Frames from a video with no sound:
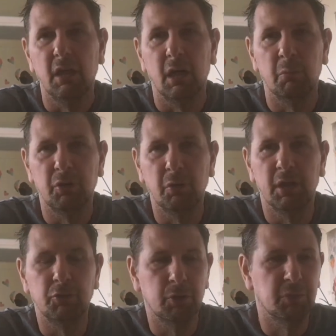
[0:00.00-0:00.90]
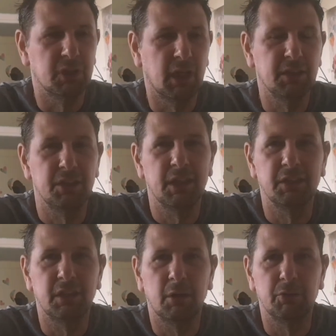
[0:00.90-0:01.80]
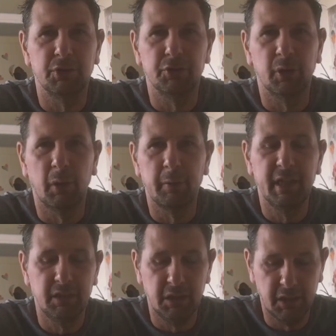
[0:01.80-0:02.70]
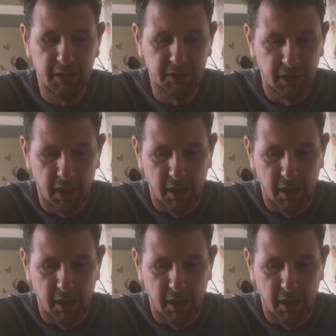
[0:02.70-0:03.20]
and we'll do a little jump start to test it out to show you how easy it is.